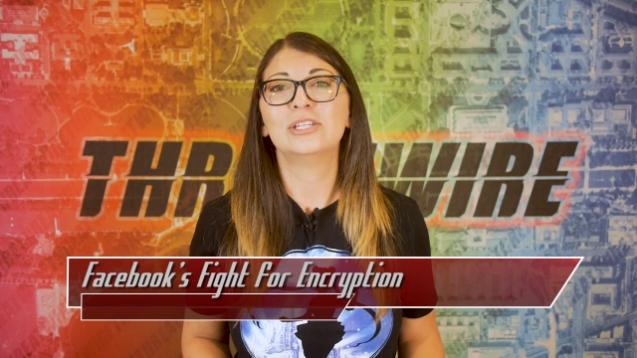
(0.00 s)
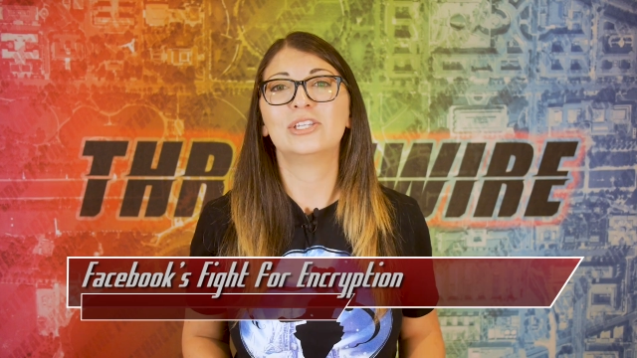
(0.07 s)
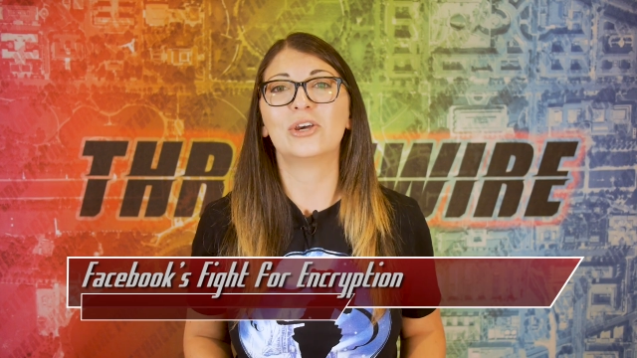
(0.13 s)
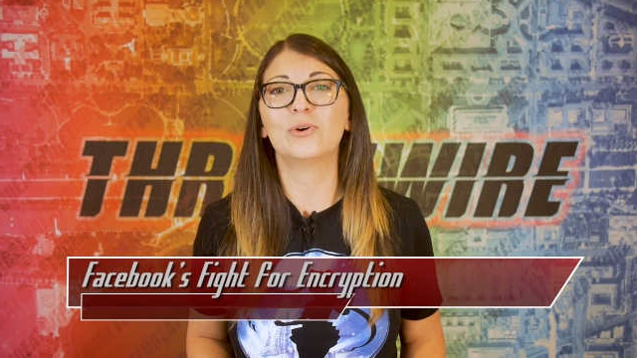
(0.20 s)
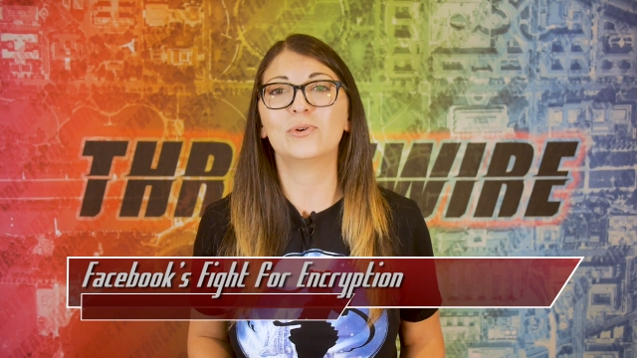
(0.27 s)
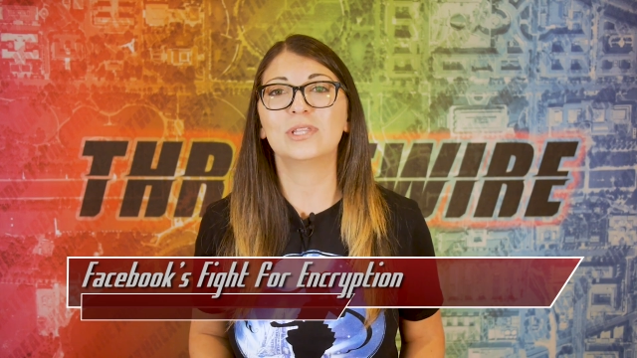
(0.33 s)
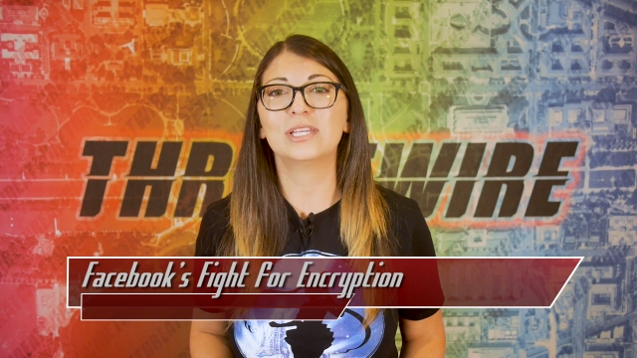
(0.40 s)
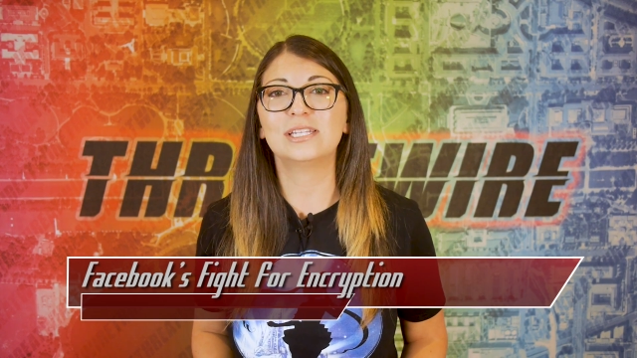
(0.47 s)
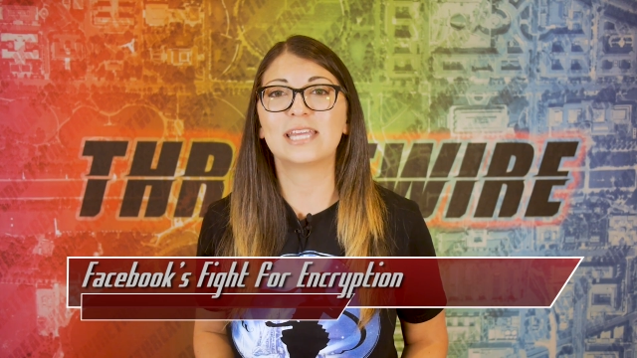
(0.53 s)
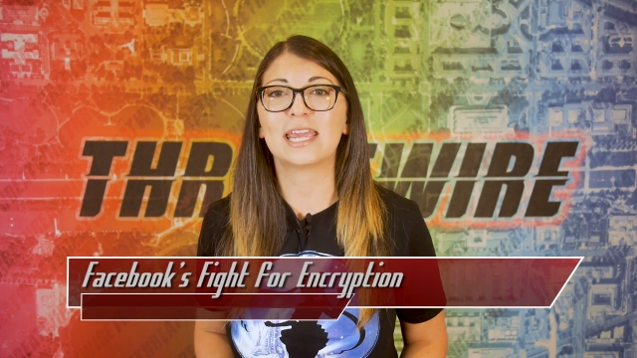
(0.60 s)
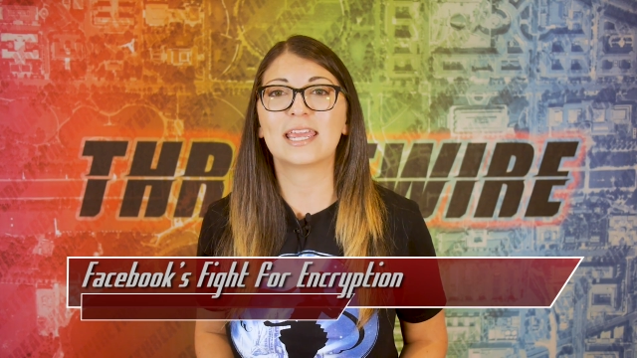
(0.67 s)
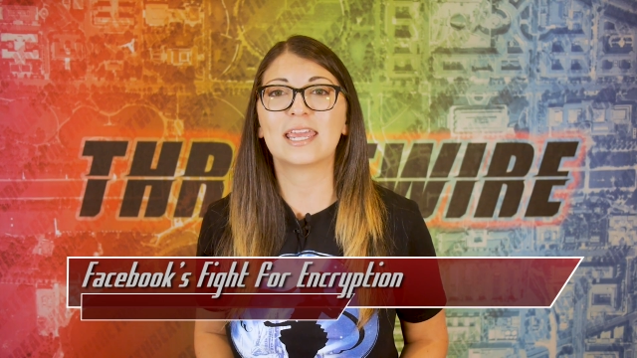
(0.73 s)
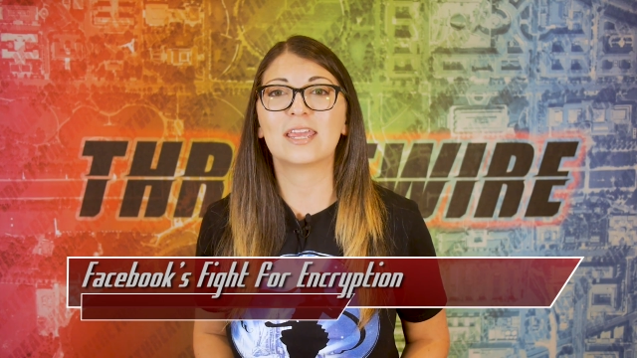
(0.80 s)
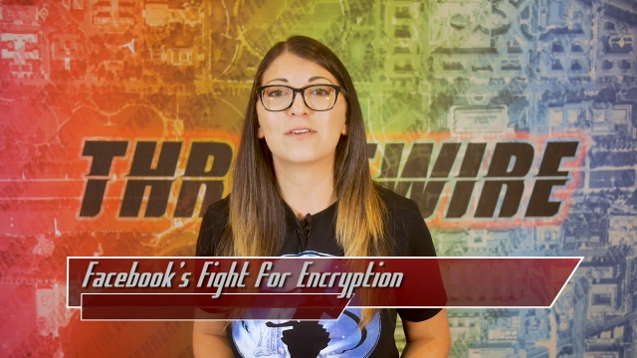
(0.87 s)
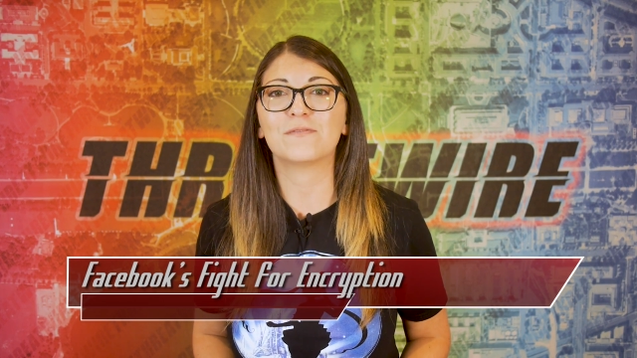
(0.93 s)
to only
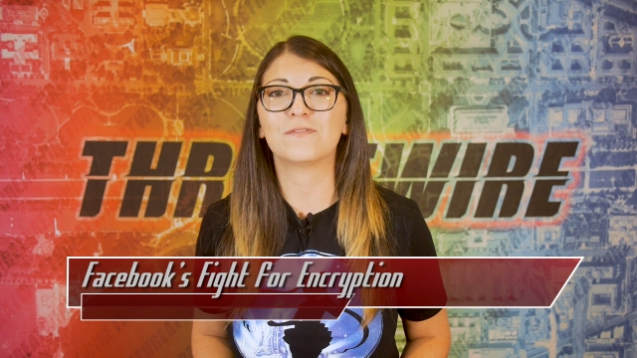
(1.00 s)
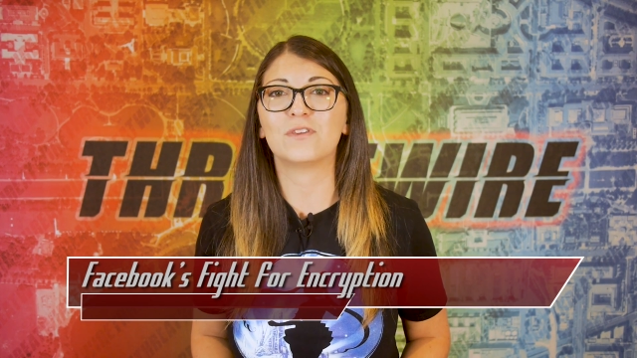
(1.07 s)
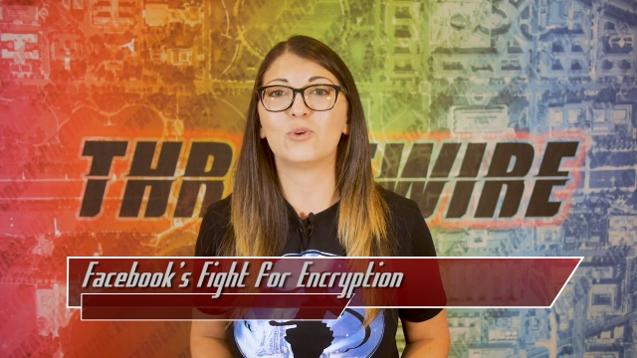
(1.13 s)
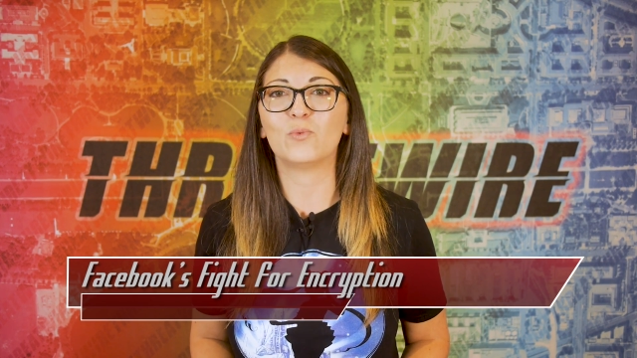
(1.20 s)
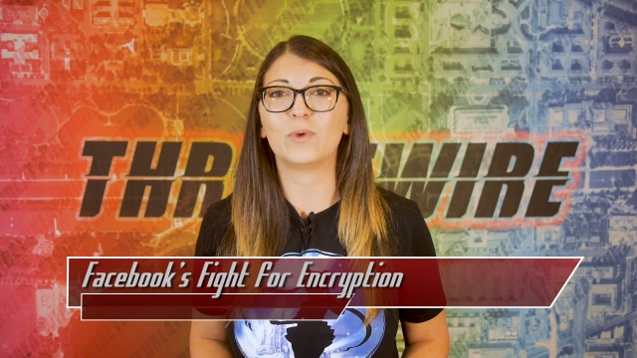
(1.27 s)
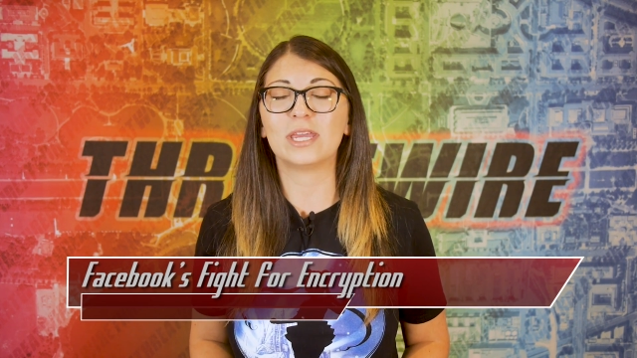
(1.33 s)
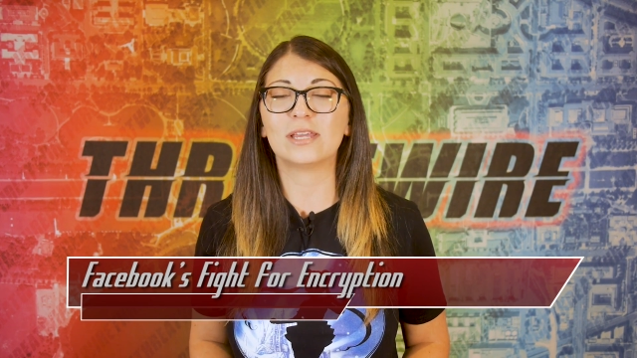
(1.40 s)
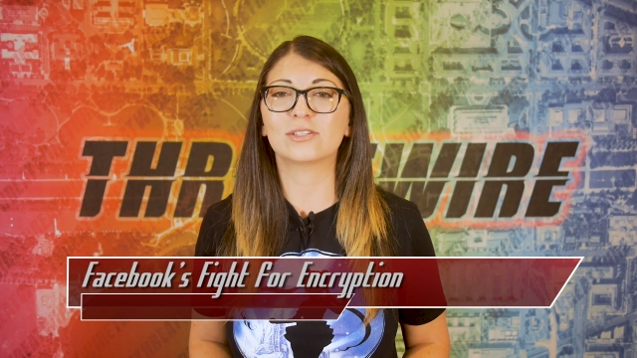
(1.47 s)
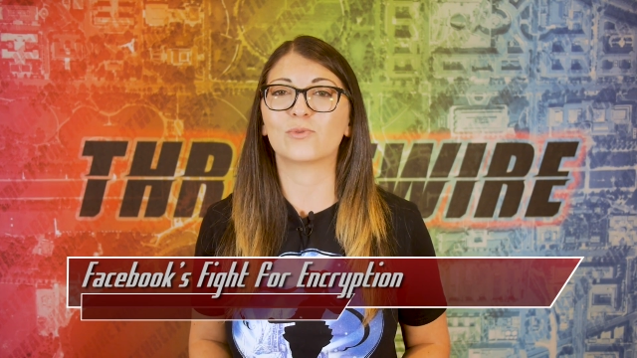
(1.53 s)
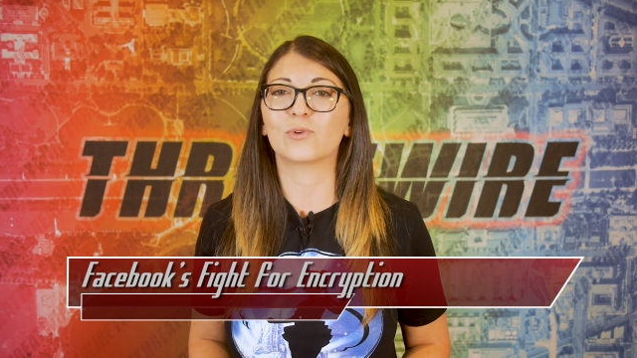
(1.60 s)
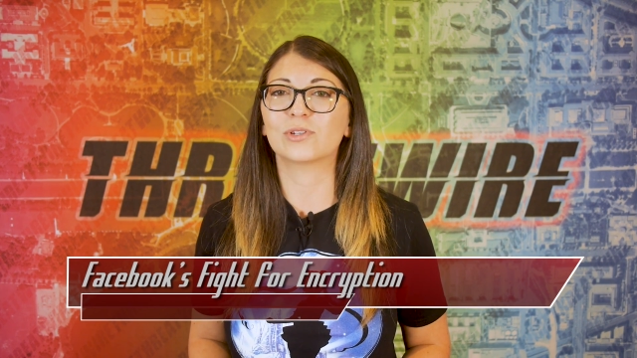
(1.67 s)
taking a few weeks